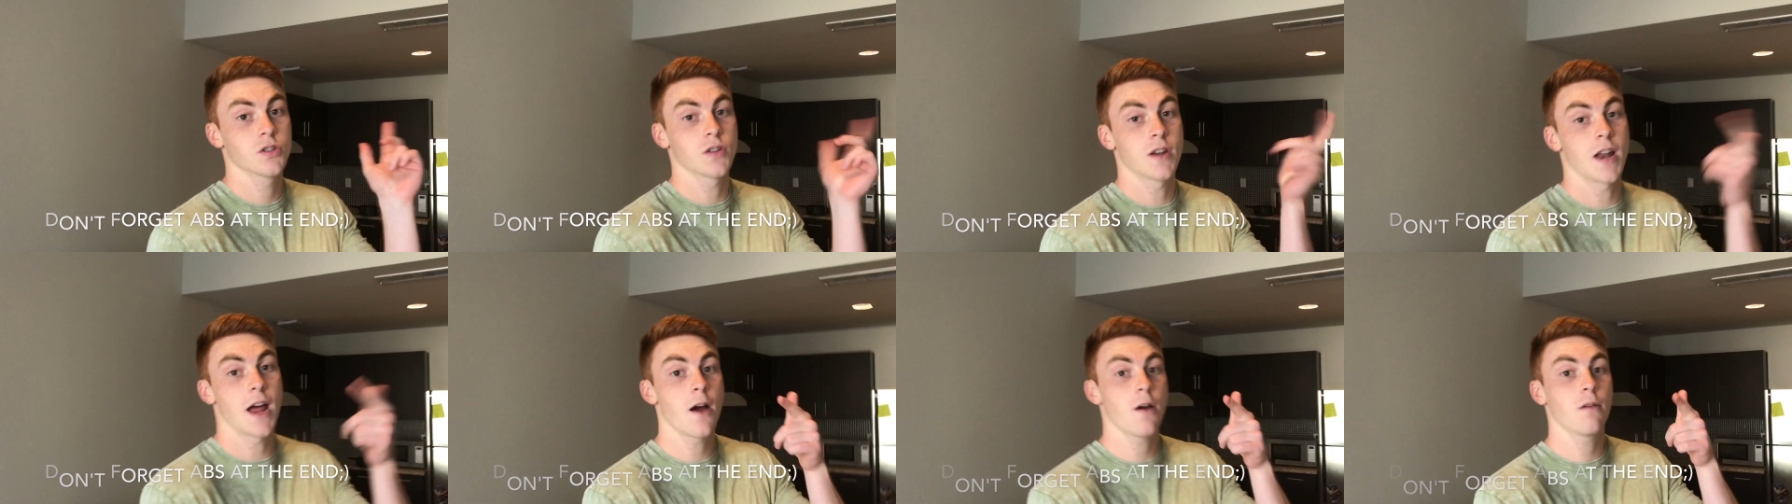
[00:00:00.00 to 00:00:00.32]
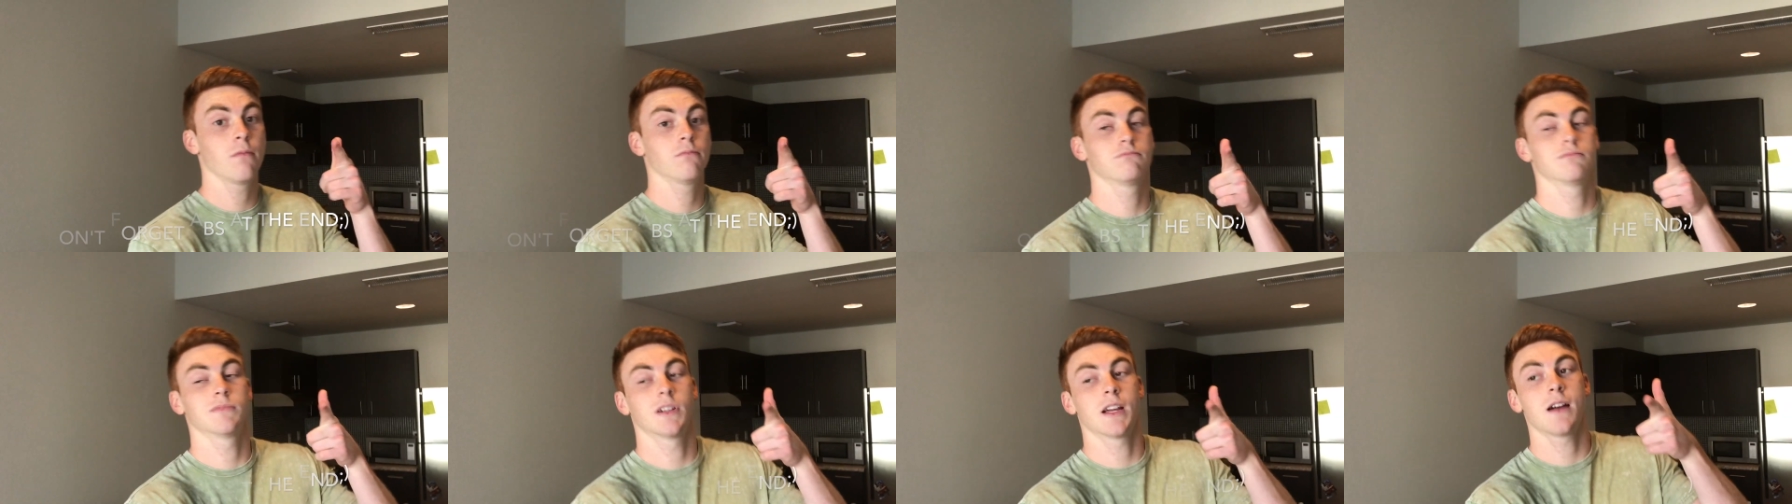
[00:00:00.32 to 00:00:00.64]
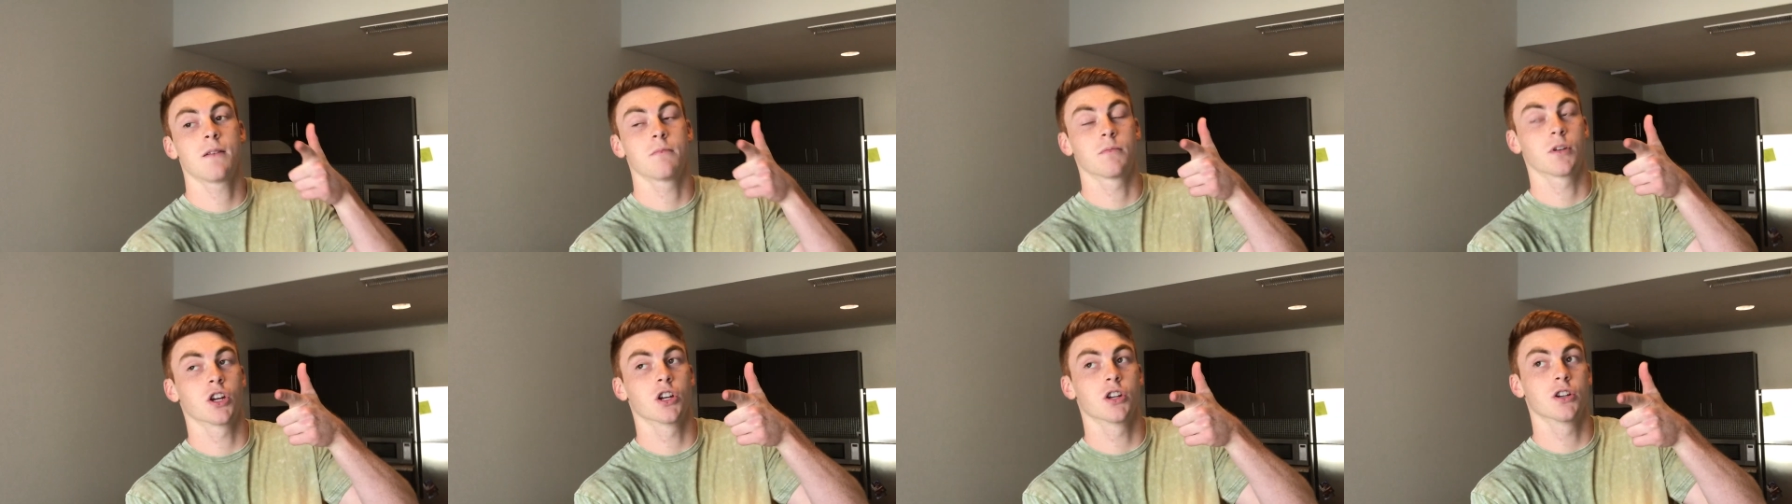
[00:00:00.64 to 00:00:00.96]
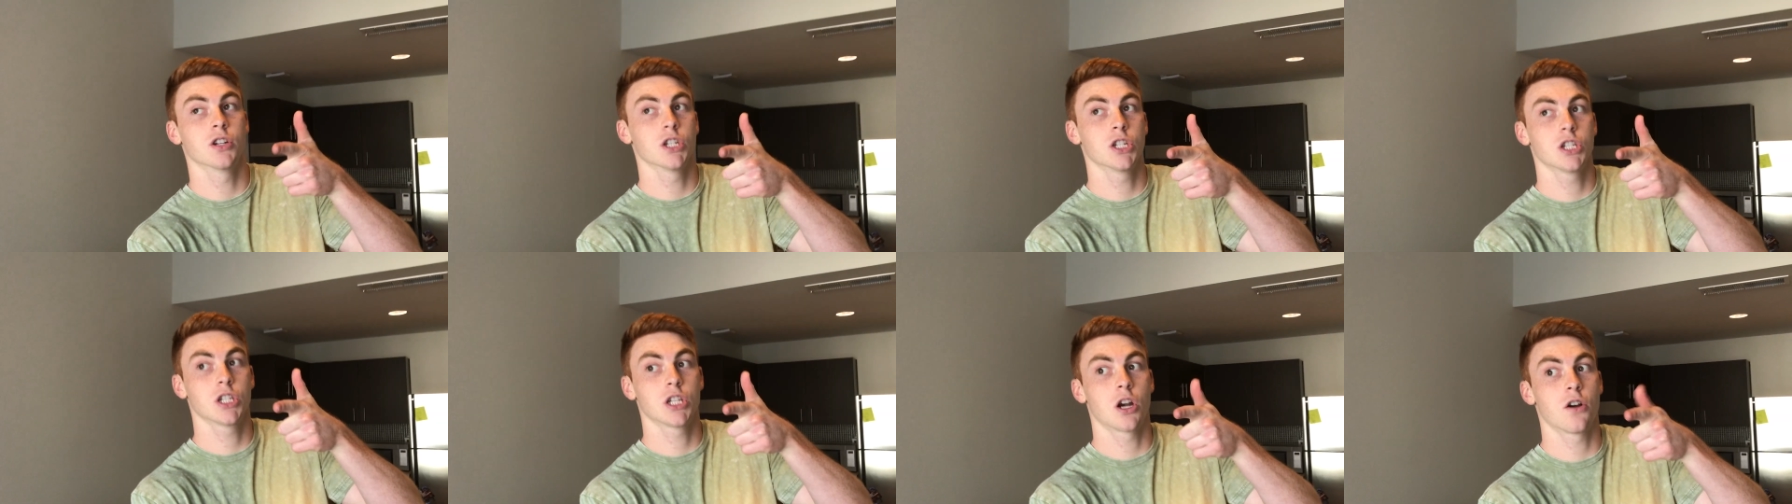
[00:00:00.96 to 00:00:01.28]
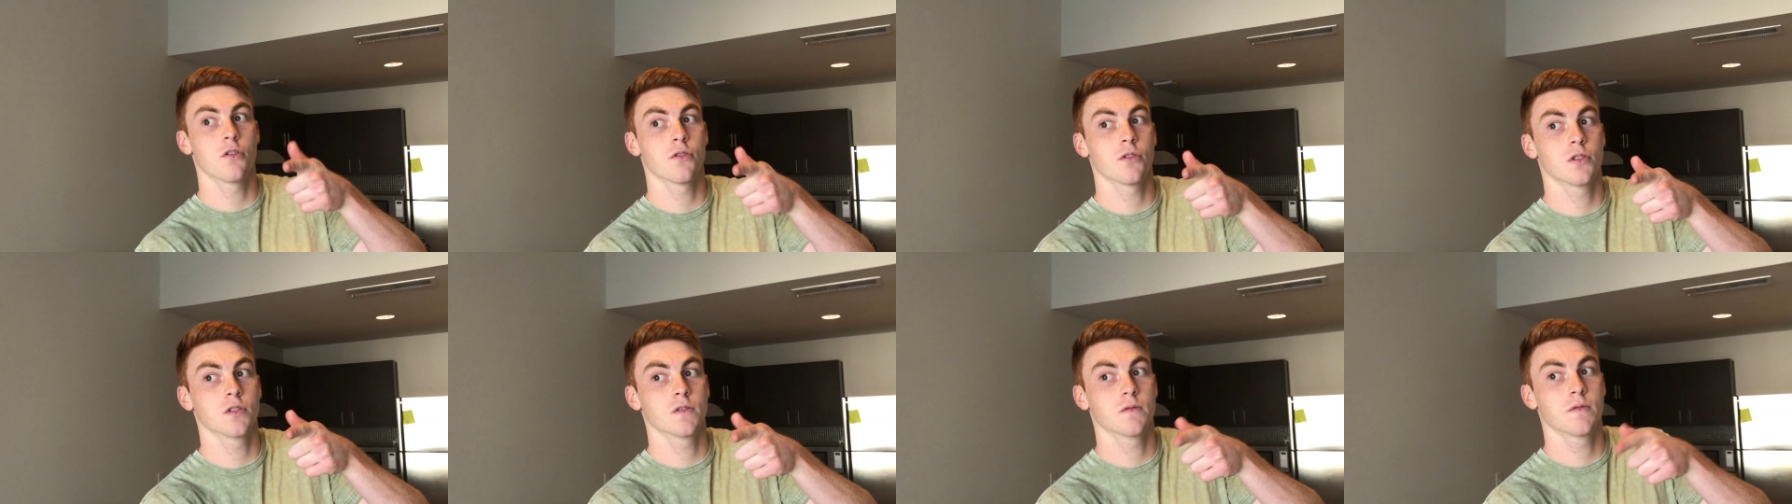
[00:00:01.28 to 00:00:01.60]
So now, yeah, I'm gonna just
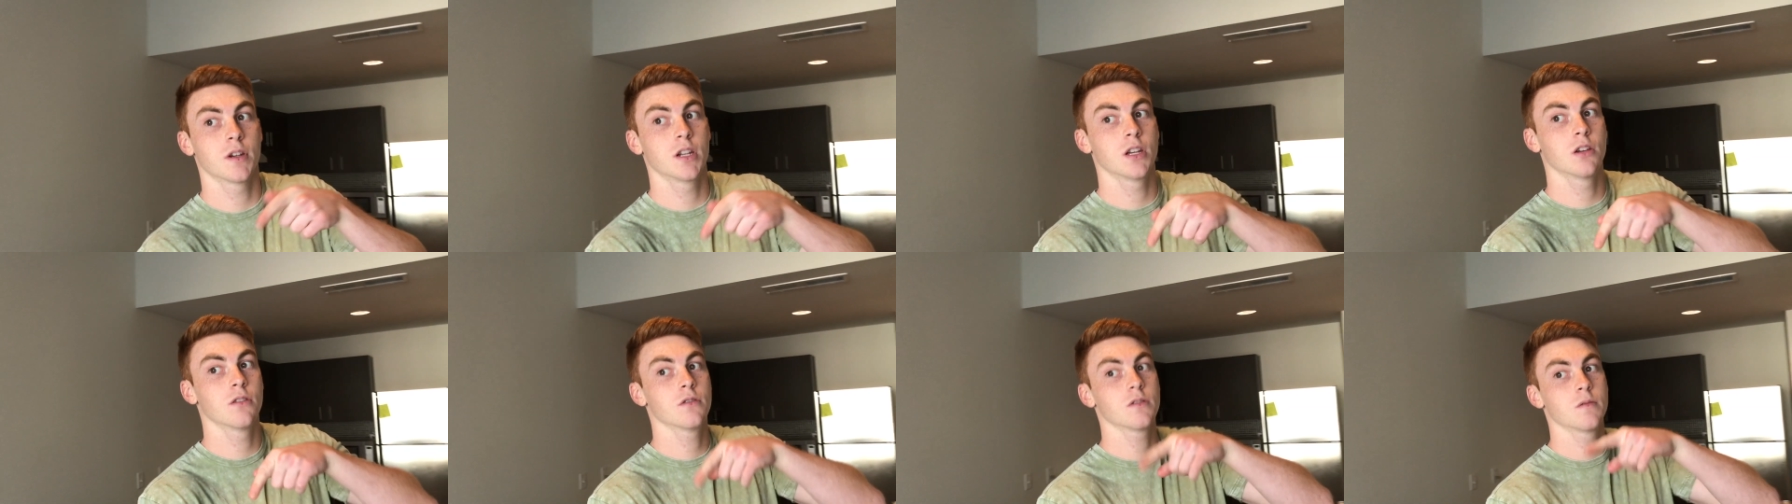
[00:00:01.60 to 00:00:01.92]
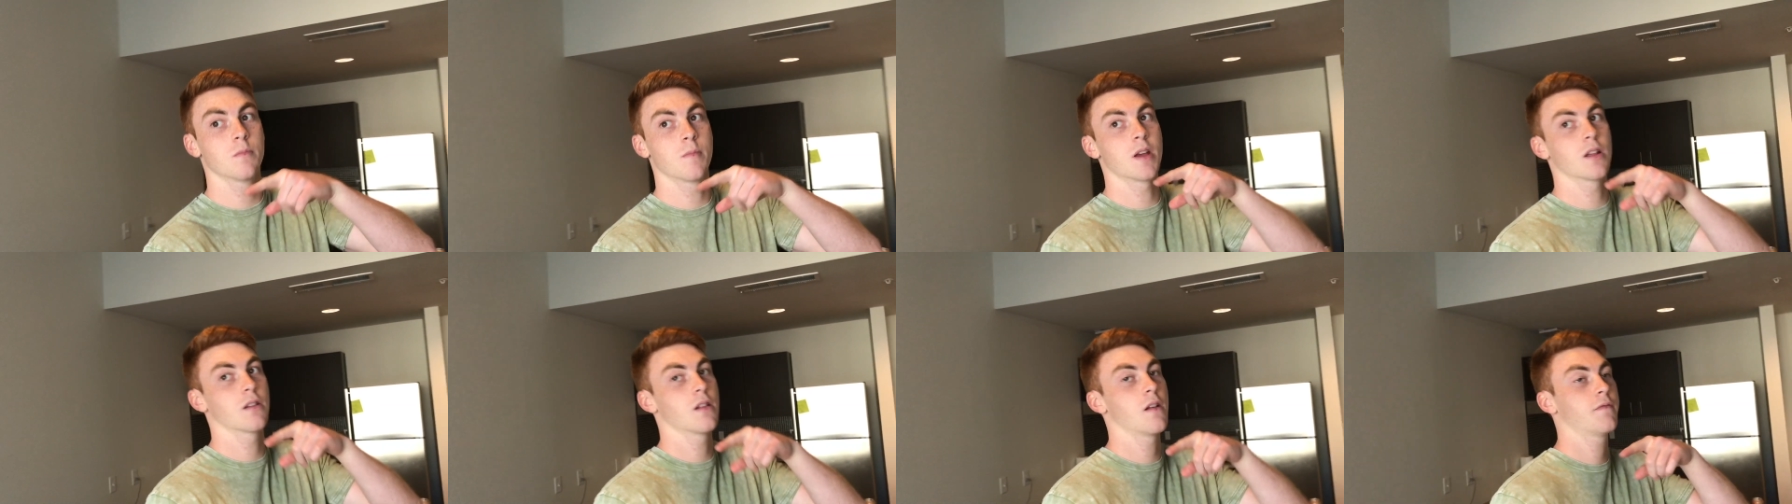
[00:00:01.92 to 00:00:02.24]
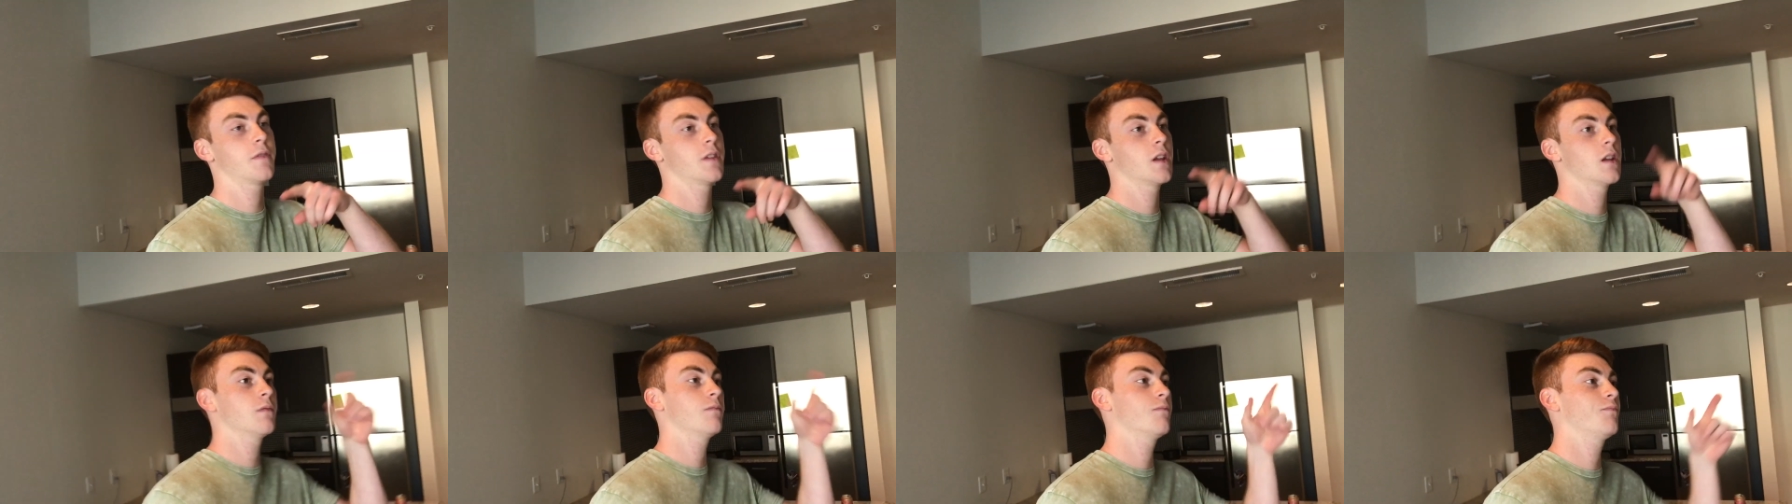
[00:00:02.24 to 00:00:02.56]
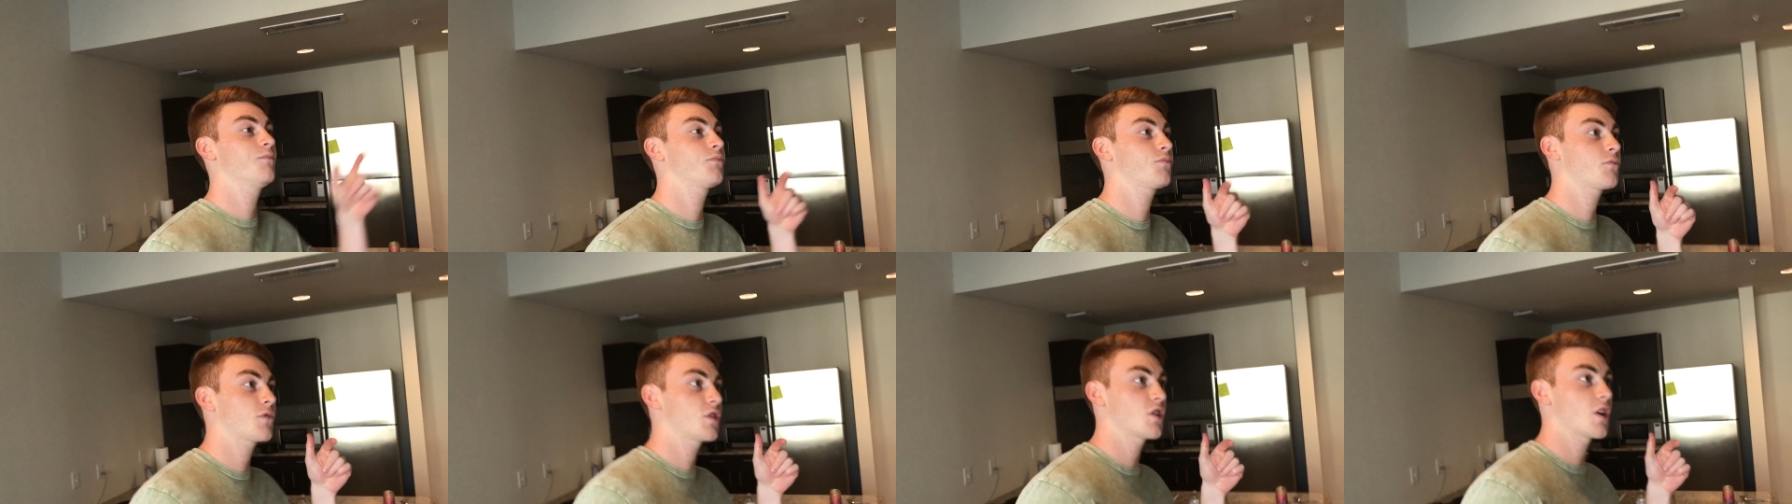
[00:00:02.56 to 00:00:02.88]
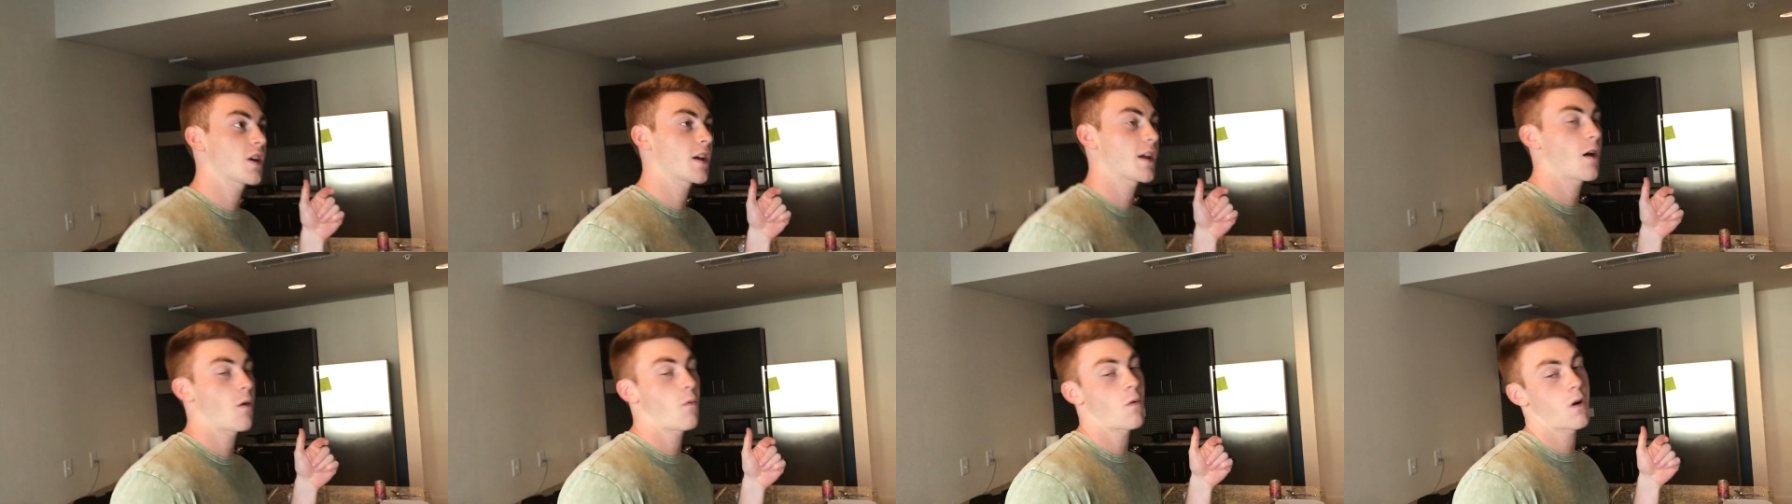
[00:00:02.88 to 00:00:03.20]
start those videos, me lifting,
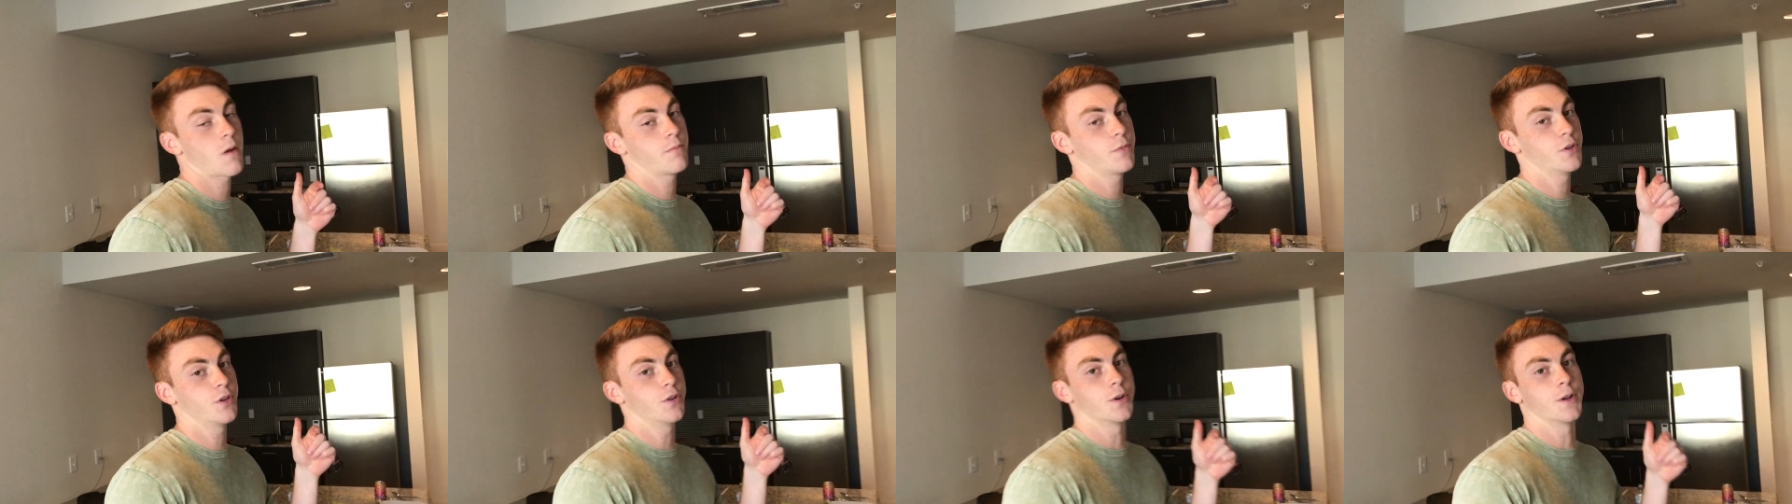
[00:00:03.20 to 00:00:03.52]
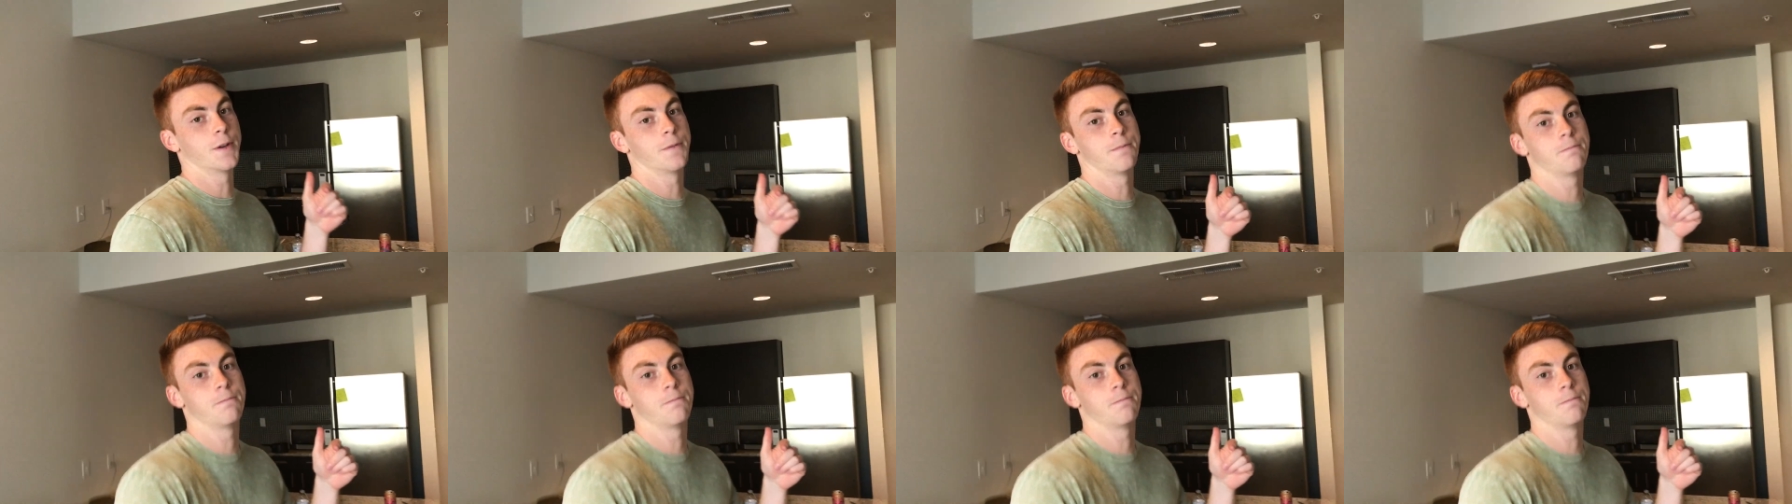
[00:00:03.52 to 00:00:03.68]
check out what I'm doing.